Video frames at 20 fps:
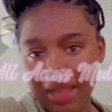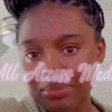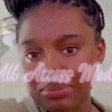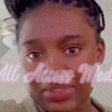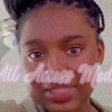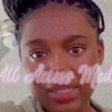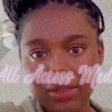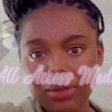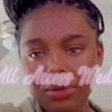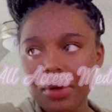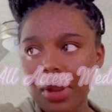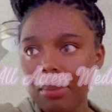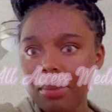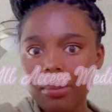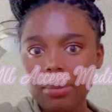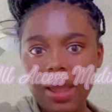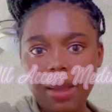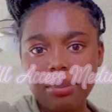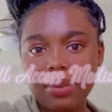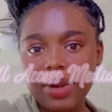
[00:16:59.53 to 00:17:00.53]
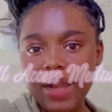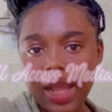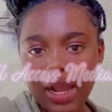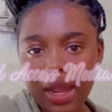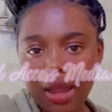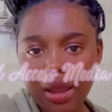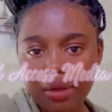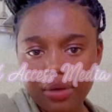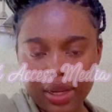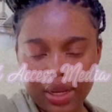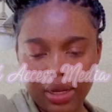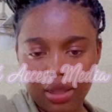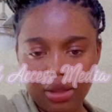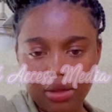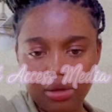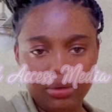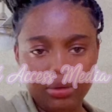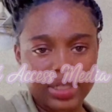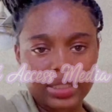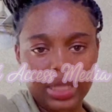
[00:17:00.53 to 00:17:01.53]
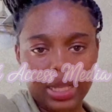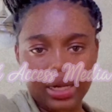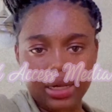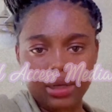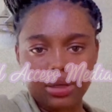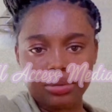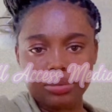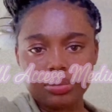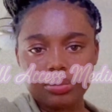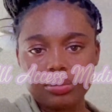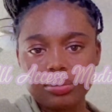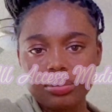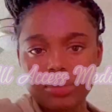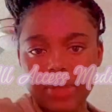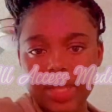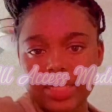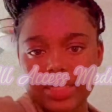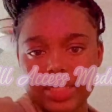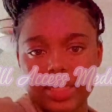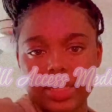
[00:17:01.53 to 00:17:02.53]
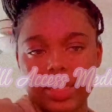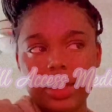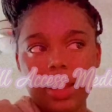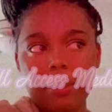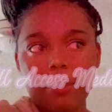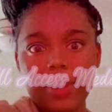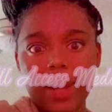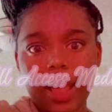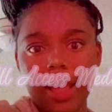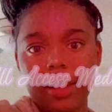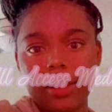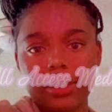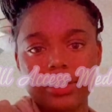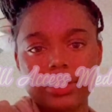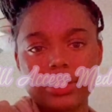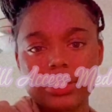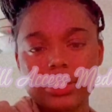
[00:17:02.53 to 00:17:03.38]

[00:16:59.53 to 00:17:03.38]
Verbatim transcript: I'm telling you, Robbie, I block all day long. That's how I do. I sit here and I block.